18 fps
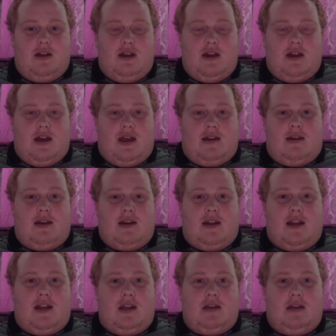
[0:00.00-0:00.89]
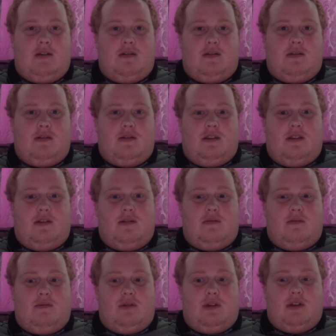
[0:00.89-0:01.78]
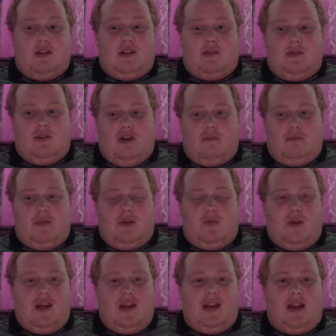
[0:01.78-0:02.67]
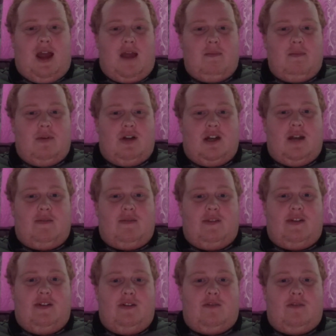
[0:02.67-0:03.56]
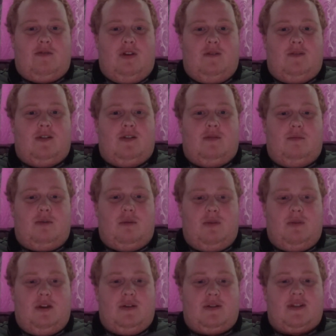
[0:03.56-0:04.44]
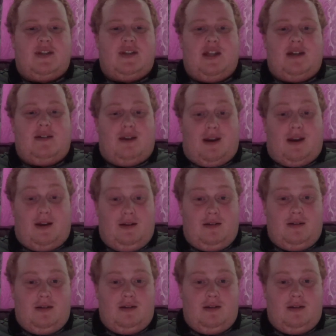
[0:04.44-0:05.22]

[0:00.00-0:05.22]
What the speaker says: and then because we've got a midweek game, I'm going to have to do the review probably on Sunday.